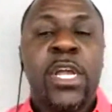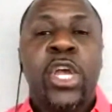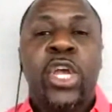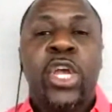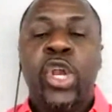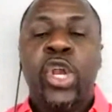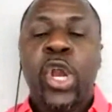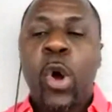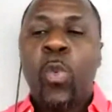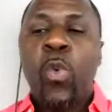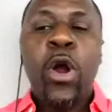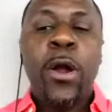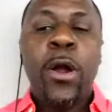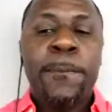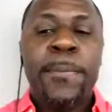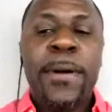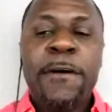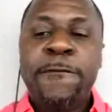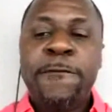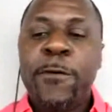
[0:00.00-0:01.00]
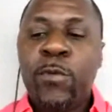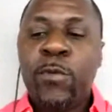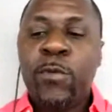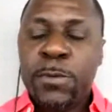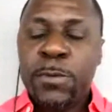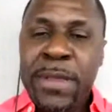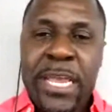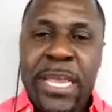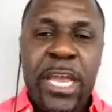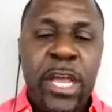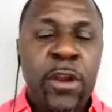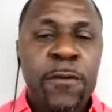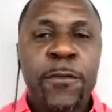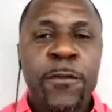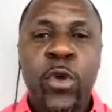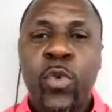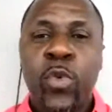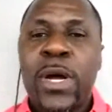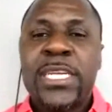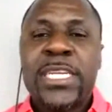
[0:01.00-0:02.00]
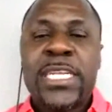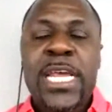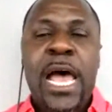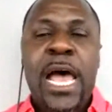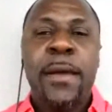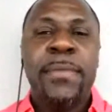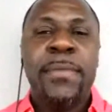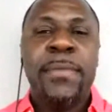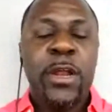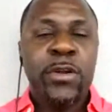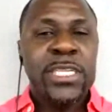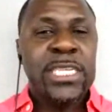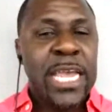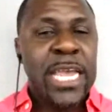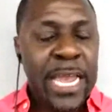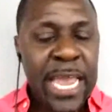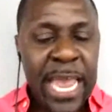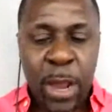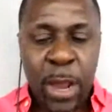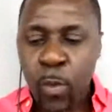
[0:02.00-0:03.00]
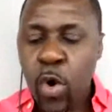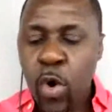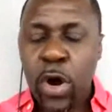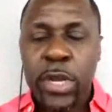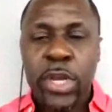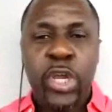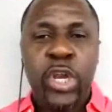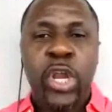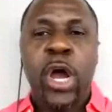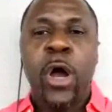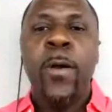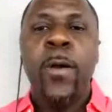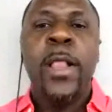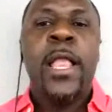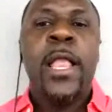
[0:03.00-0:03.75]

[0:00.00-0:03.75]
You know, Warren Buffett was being interviewed one time and they were saying, hey, Warren, you know,